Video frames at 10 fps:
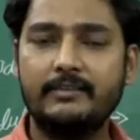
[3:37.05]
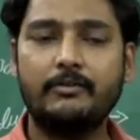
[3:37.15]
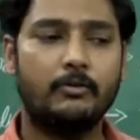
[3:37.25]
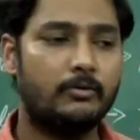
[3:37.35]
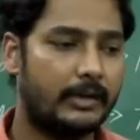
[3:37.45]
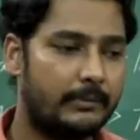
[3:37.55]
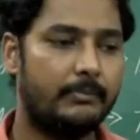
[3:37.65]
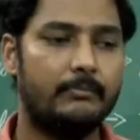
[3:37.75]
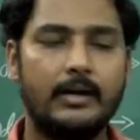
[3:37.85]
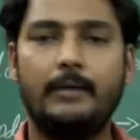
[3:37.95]
If you are going to keep,
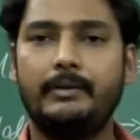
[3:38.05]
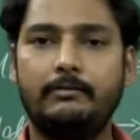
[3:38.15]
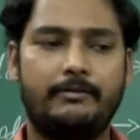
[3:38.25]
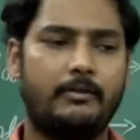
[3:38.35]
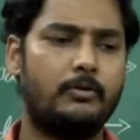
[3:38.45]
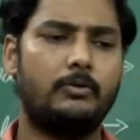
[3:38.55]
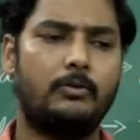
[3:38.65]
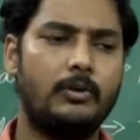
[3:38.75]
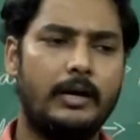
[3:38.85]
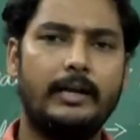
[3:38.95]
if you are going
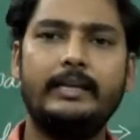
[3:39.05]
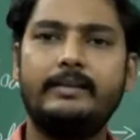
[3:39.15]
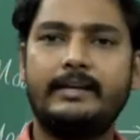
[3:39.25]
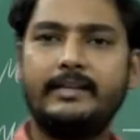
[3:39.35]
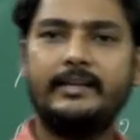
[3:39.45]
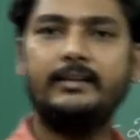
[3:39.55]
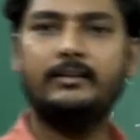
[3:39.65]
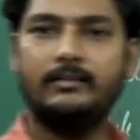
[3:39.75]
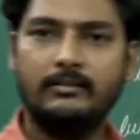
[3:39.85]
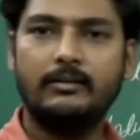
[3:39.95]
to leave that
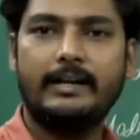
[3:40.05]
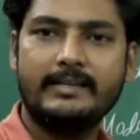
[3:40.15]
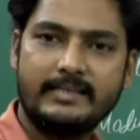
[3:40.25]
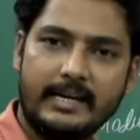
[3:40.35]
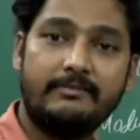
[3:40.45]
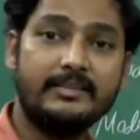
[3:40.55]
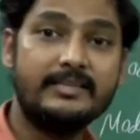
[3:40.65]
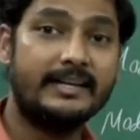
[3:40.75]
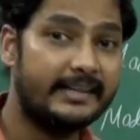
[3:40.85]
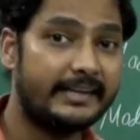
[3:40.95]
thing as a service,
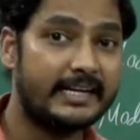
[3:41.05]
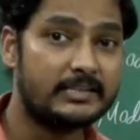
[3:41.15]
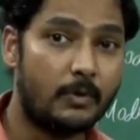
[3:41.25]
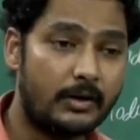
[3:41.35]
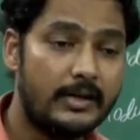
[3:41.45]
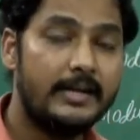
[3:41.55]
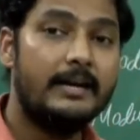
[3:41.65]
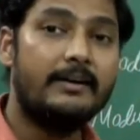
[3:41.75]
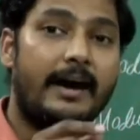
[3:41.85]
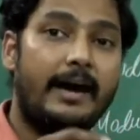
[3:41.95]
that indicates what?
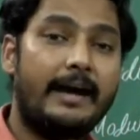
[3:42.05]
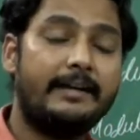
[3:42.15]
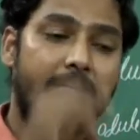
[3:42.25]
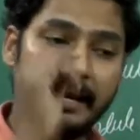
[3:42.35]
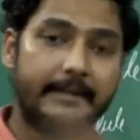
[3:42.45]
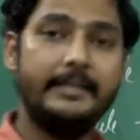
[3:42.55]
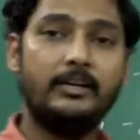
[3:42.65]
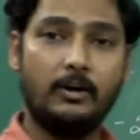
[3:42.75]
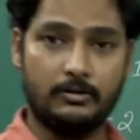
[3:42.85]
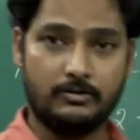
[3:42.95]
At any
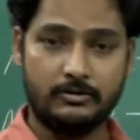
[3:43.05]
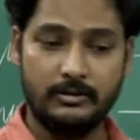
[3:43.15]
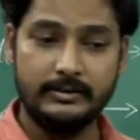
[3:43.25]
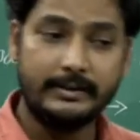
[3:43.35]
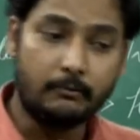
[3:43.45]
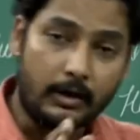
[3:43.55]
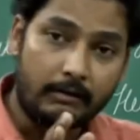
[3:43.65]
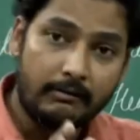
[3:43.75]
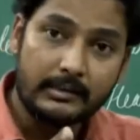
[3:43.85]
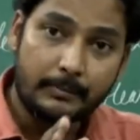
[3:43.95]
cost, that
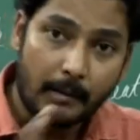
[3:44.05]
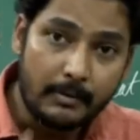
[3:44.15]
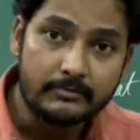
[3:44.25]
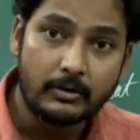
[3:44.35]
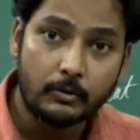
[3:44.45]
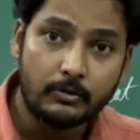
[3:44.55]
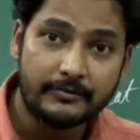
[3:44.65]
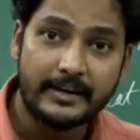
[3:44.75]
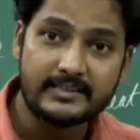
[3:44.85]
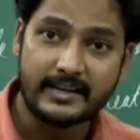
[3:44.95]
whatever the problems you are going to
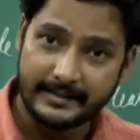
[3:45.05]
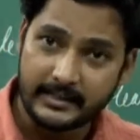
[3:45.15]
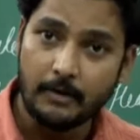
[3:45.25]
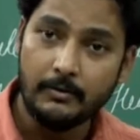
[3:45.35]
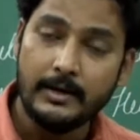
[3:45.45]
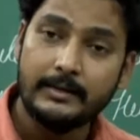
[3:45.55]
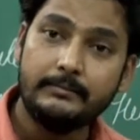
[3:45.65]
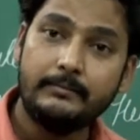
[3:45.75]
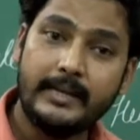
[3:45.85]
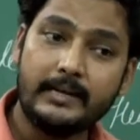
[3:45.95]
face right now,
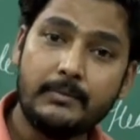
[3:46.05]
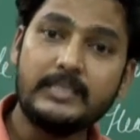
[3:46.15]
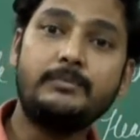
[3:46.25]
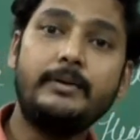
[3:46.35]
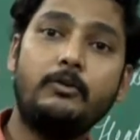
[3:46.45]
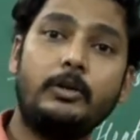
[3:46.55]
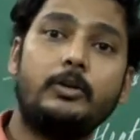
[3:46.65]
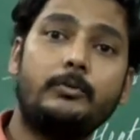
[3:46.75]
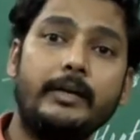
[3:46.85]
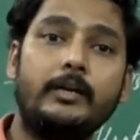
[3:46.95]
that must be going
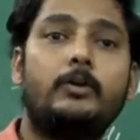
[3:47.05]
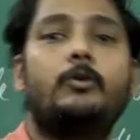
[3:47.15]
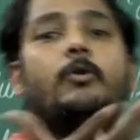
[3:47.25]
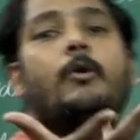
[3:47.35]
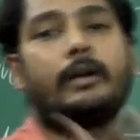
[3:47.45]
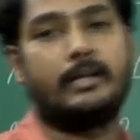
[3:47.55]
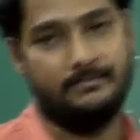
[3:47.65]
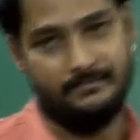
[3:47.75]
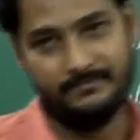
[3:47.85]
to be overcome.